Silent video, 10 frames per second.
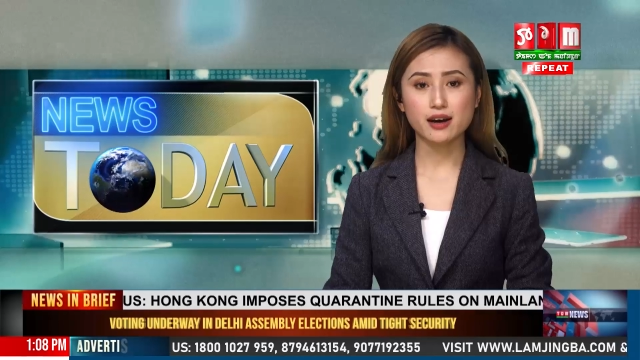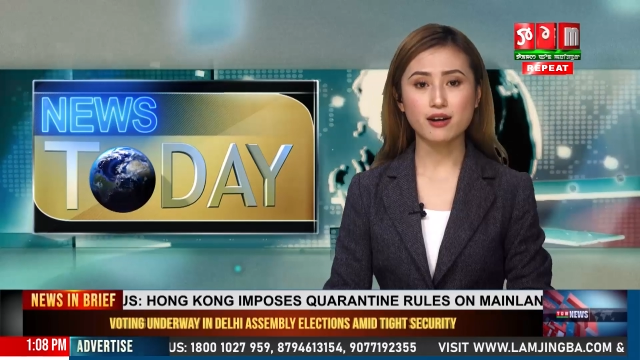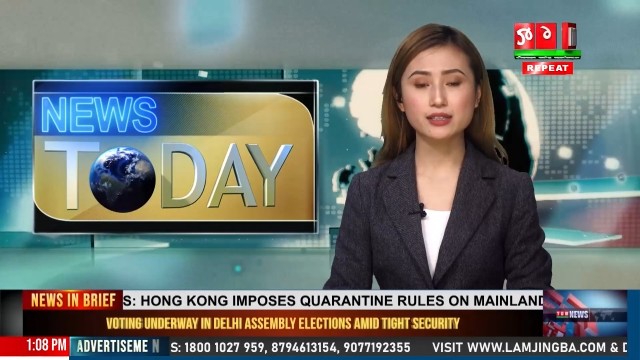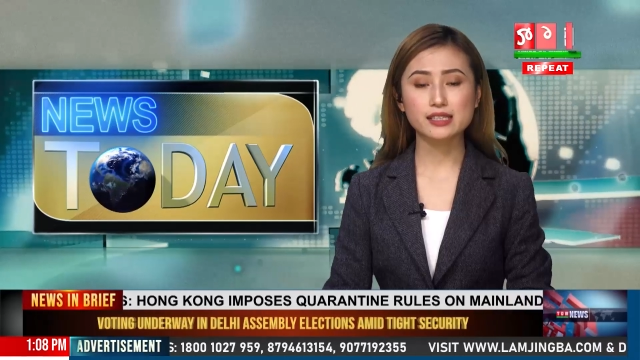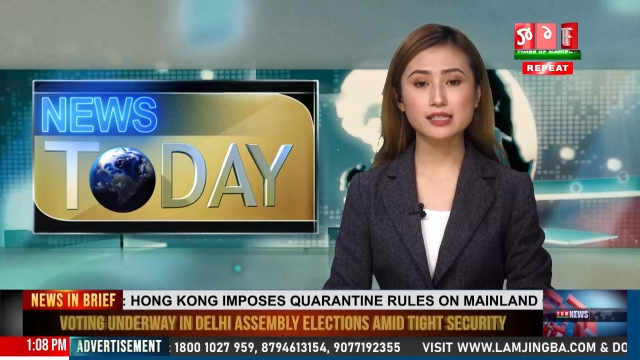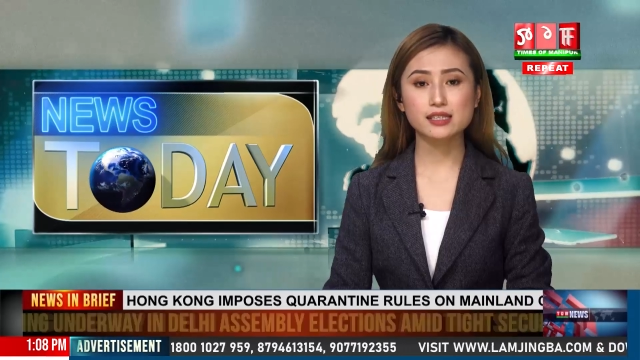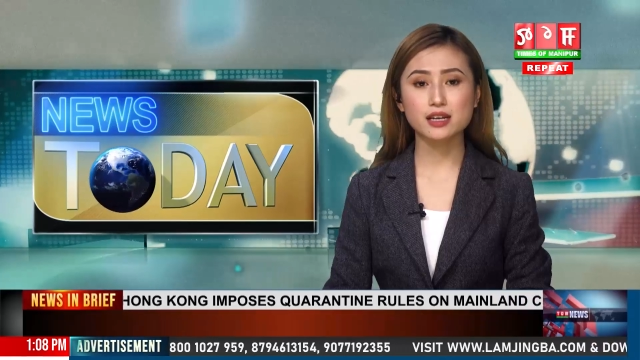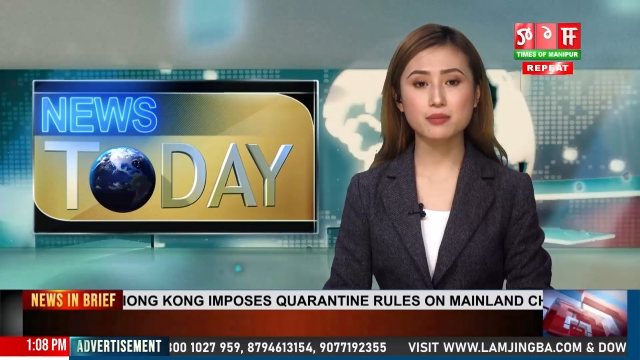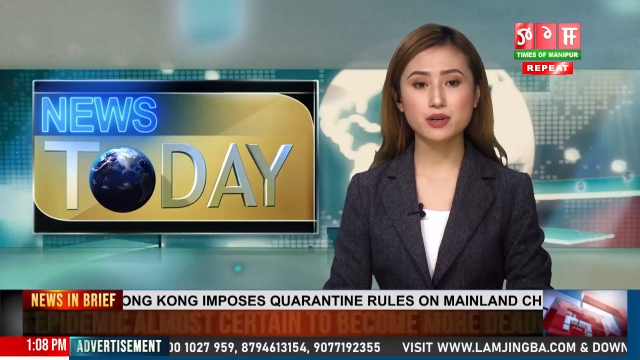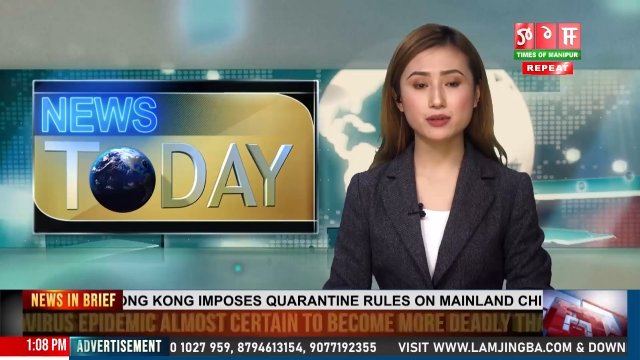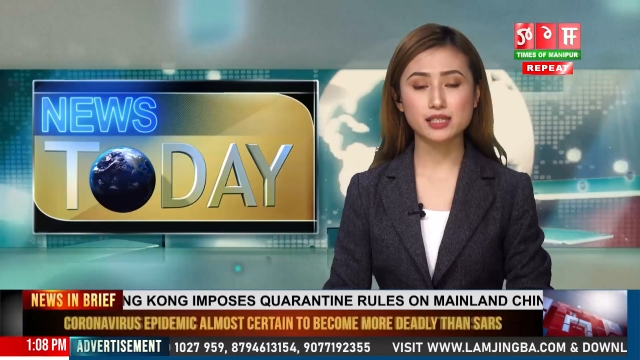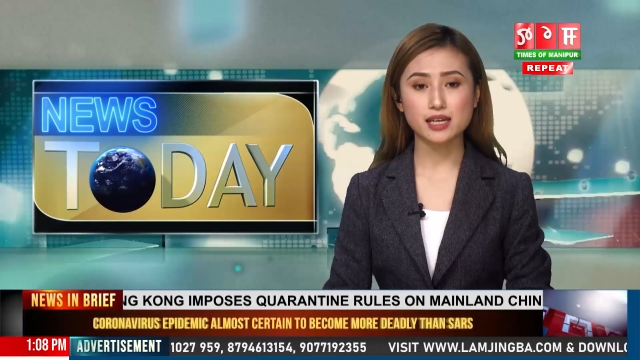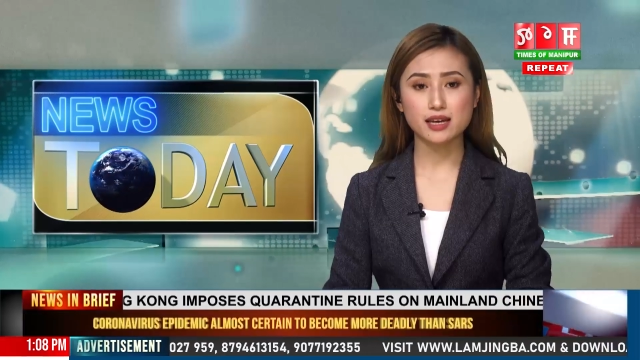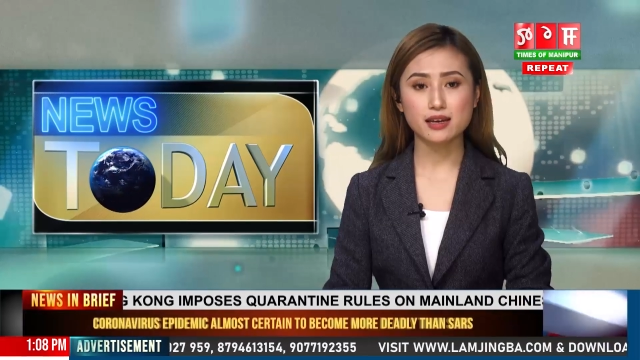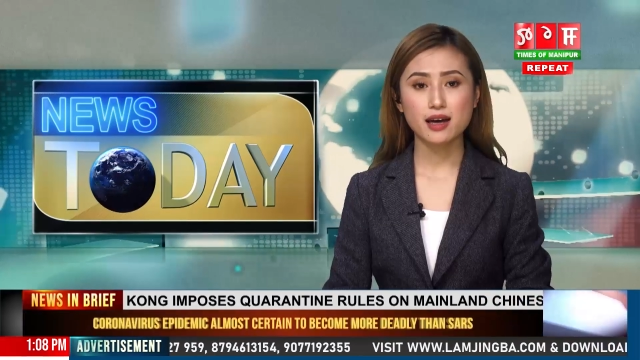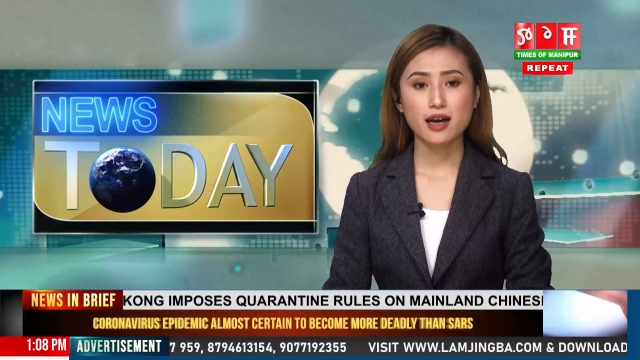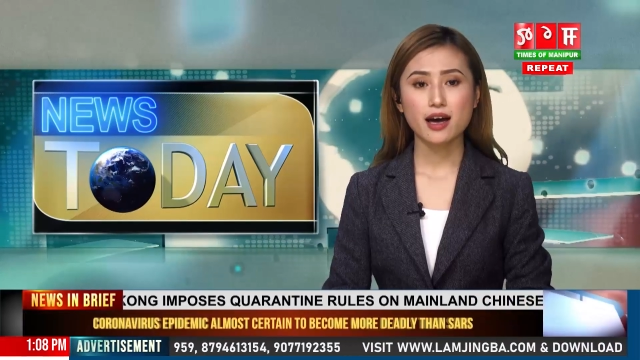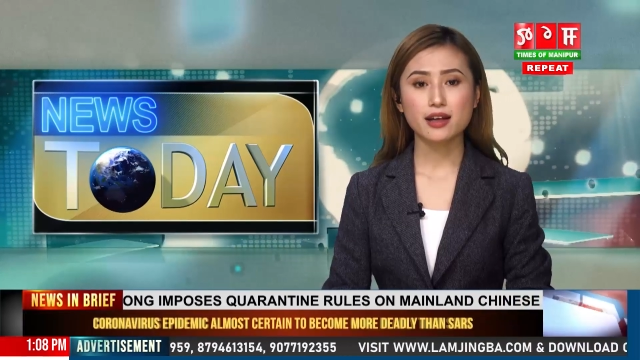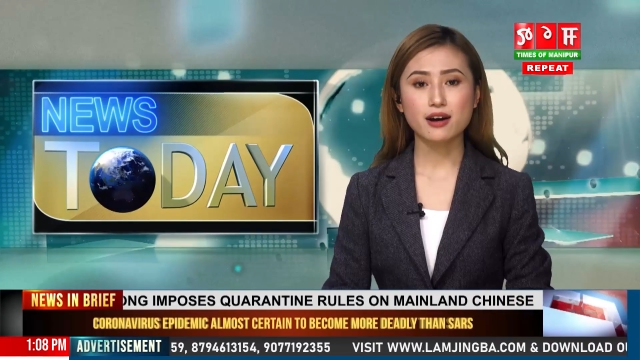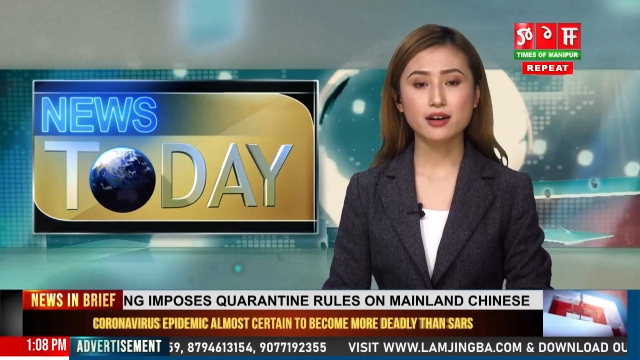the artist community
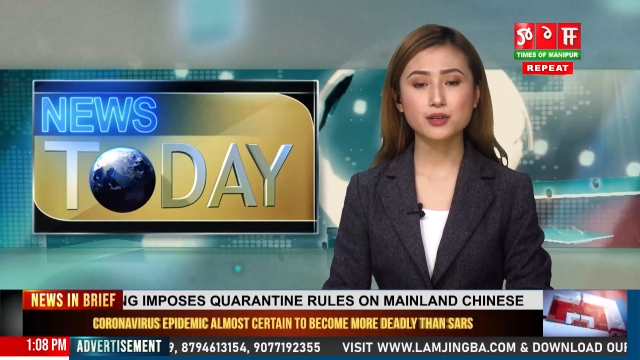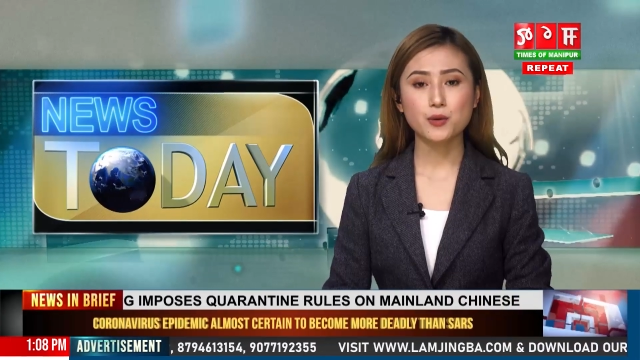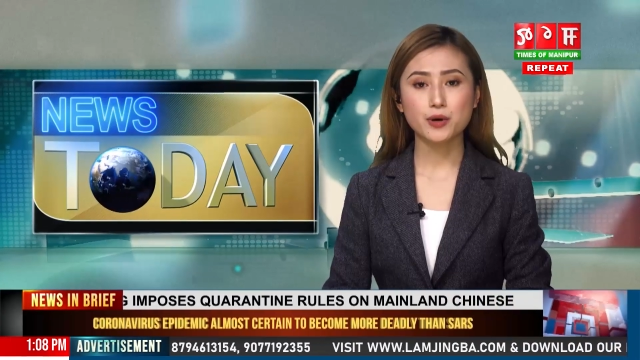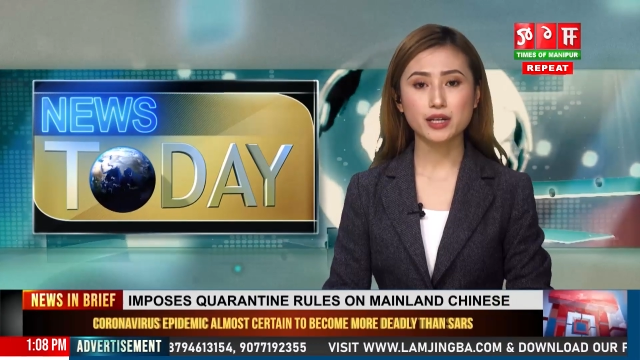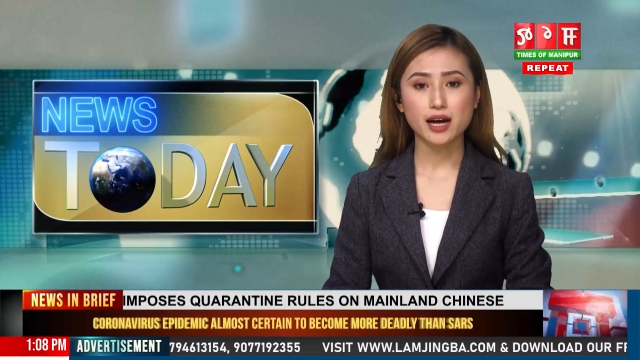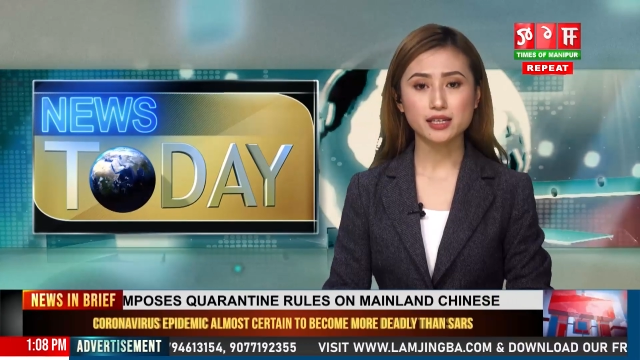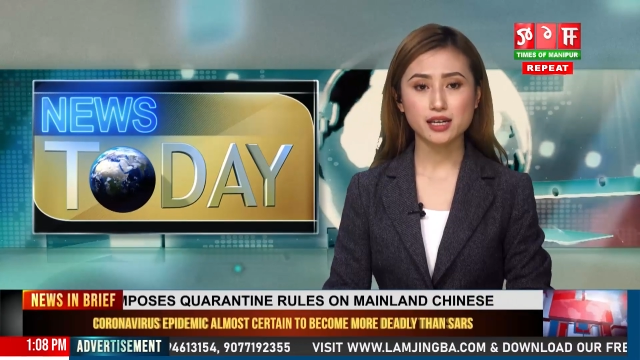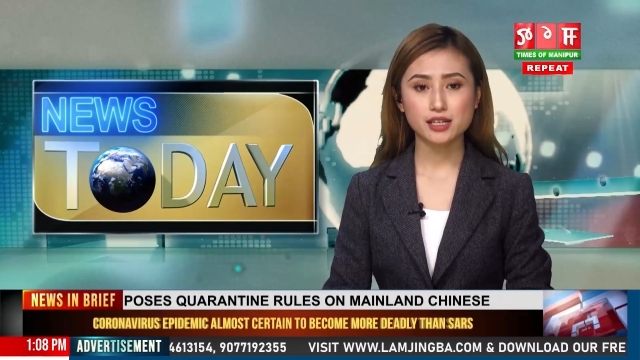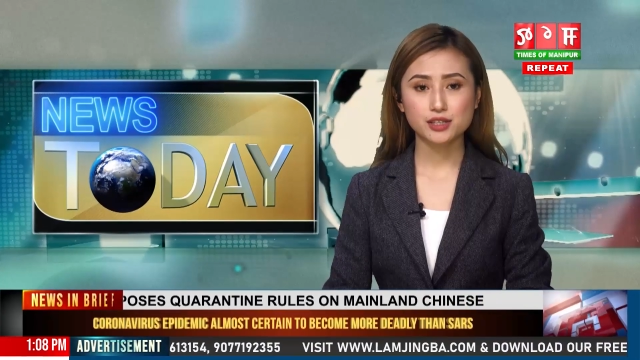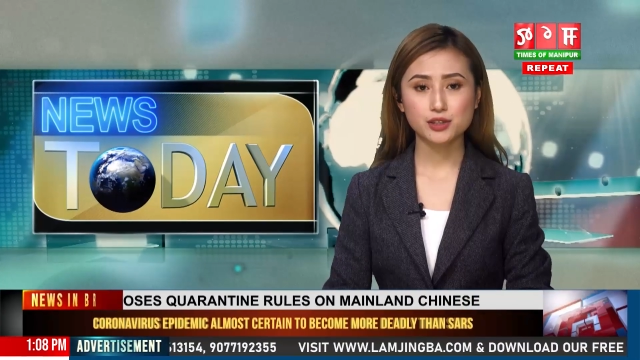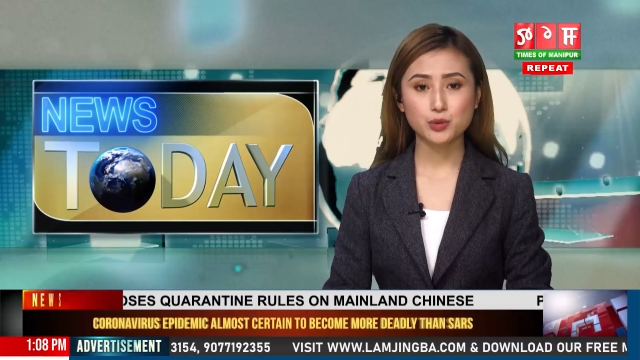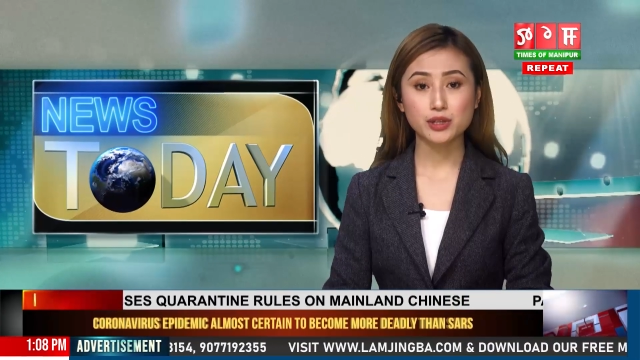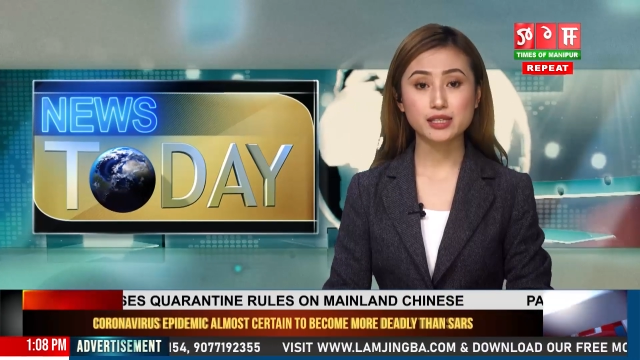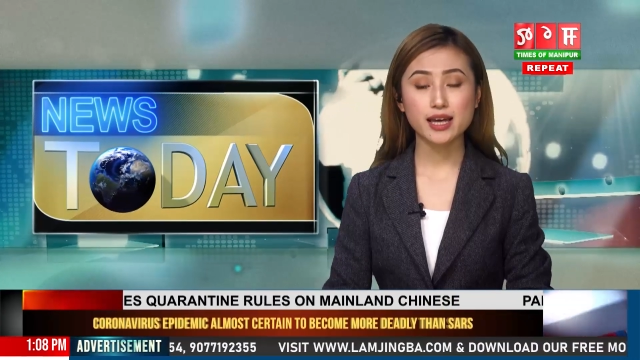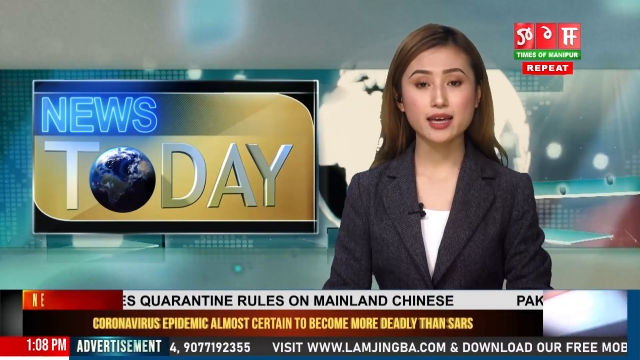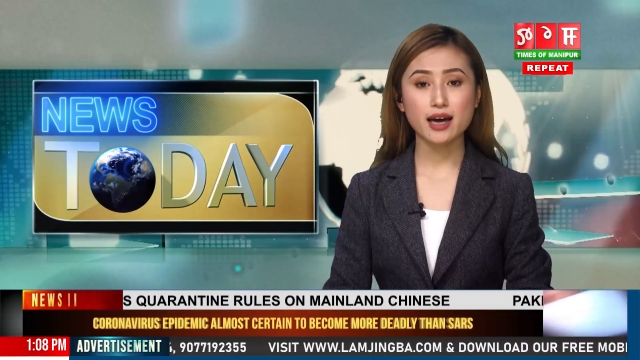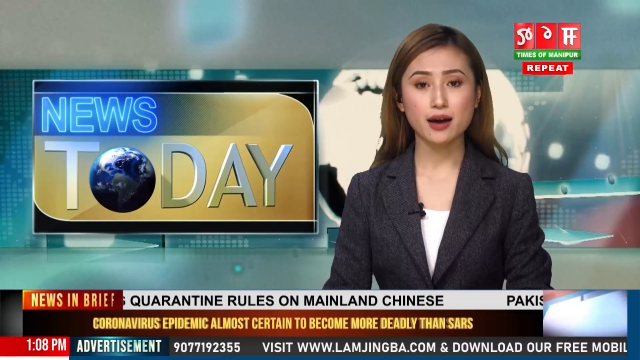and other organizations will take